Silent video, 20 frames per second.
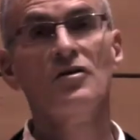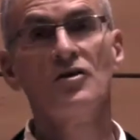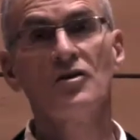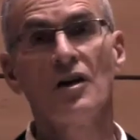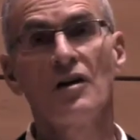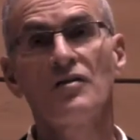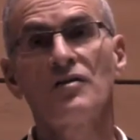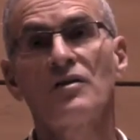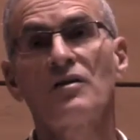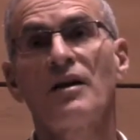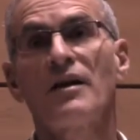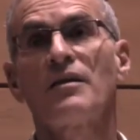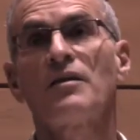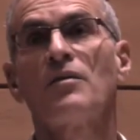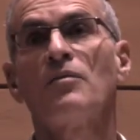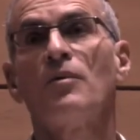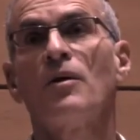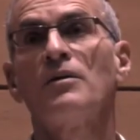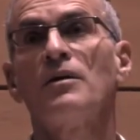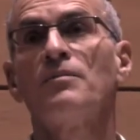just like
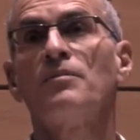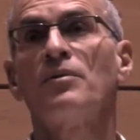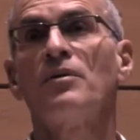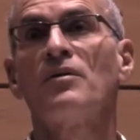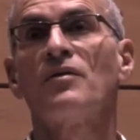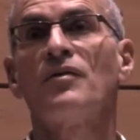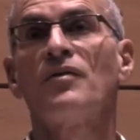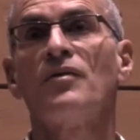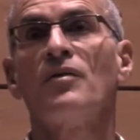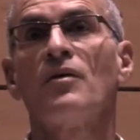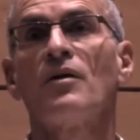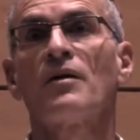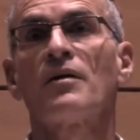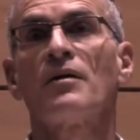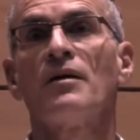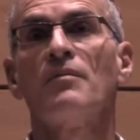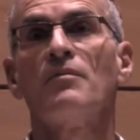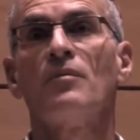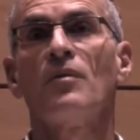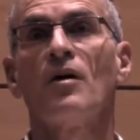the one it put
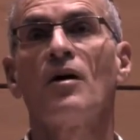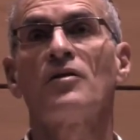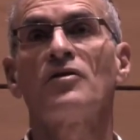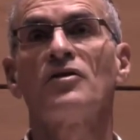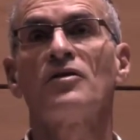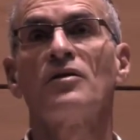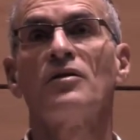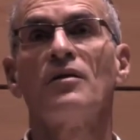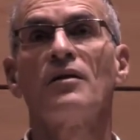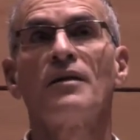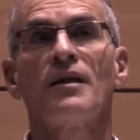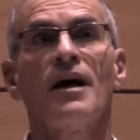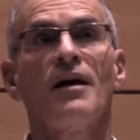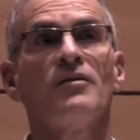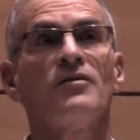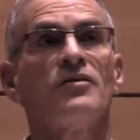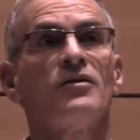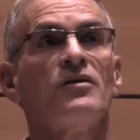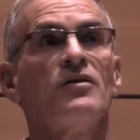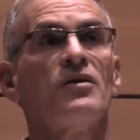forth in March
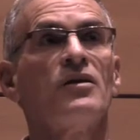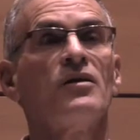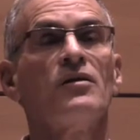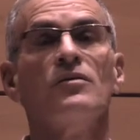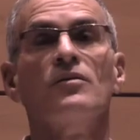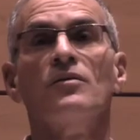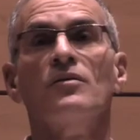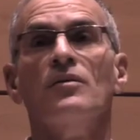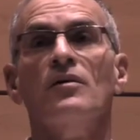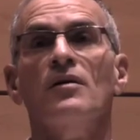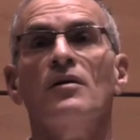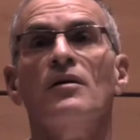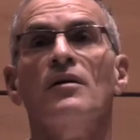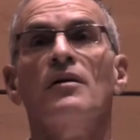2002.